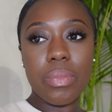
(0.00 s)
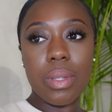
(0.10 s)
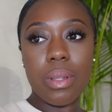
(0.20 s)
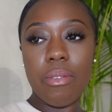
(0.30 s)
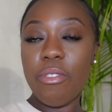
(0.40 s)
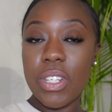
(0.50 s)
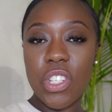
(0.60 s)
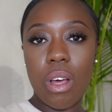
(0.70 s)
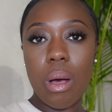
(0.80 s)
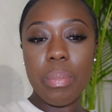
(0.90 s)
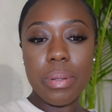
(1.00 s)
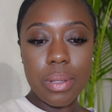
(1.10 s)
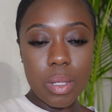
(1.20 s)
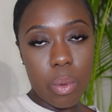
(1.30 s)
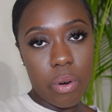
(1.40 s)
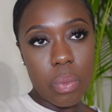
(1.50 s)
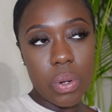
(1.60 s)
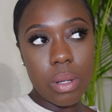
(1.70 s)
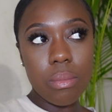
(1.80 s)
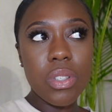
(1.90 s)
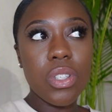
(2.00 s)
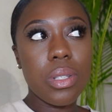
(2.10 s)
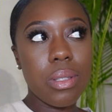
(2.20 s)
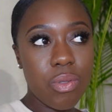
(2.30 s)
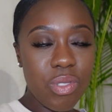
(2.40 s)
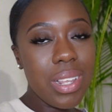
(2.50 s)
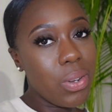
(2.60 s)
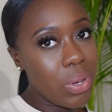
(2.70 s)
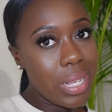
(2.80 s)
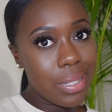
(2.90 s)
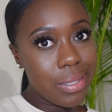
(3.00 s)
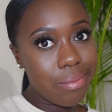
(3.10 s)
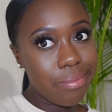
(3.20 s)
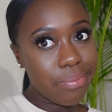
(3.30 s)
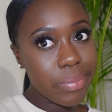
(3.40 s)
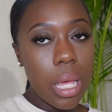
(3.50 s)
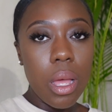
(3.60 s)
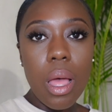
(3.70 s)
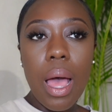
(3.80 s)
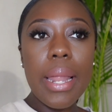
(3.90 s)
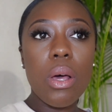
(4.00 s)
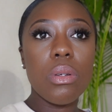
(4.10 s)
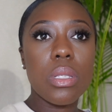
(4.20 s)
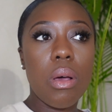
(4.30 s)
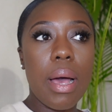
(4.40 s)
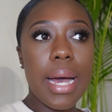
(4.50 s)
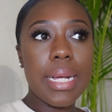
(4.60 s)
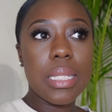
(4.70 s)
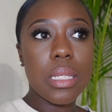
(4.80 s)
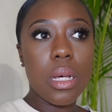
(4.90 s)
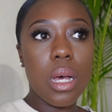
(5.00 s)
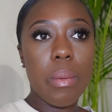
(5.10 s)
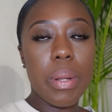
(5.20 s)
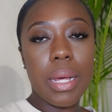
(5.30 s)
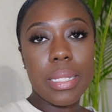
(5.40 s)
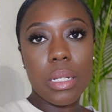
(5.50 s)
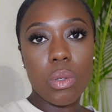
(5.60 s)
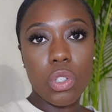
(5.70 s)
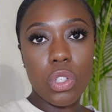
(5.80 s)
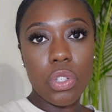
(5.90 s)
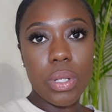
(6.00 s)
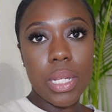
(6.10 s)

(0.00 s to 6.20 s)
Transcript: freshen up tomorrow morning, which is really annoying. And also I had an idea I was going to do in the